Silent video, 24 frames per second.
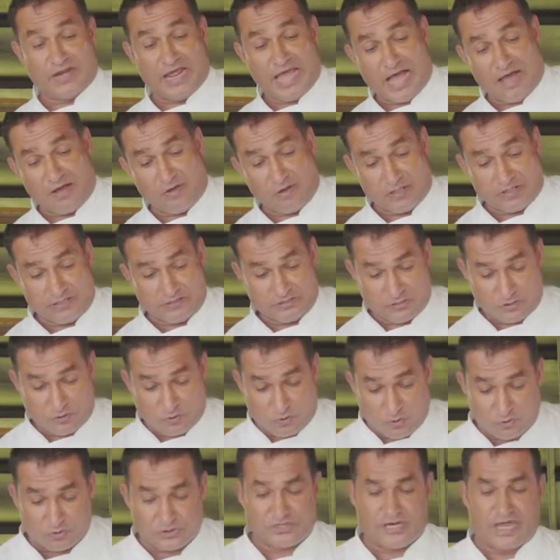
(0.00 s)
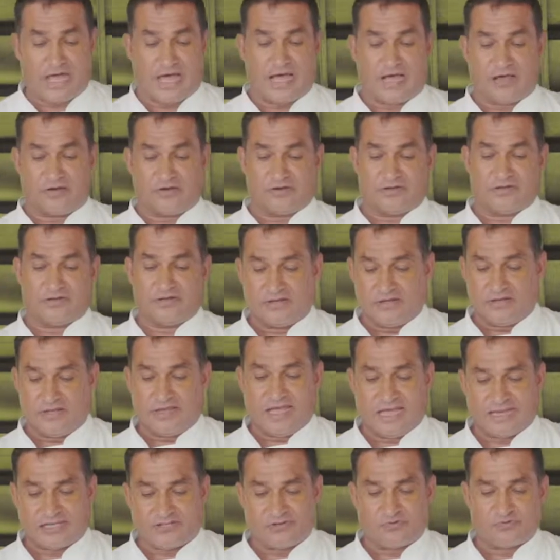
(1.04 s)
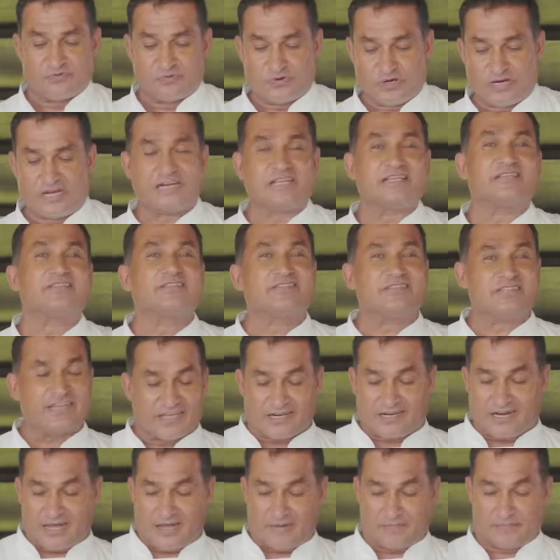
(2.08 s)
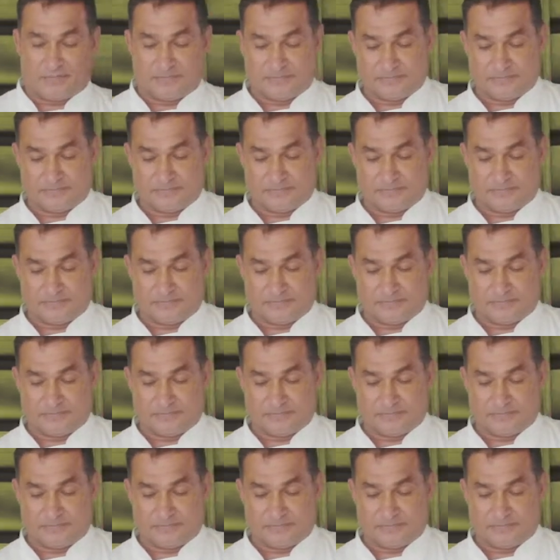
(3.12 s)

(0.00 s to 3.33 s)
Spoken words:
an hour to cook down and to really thicken up.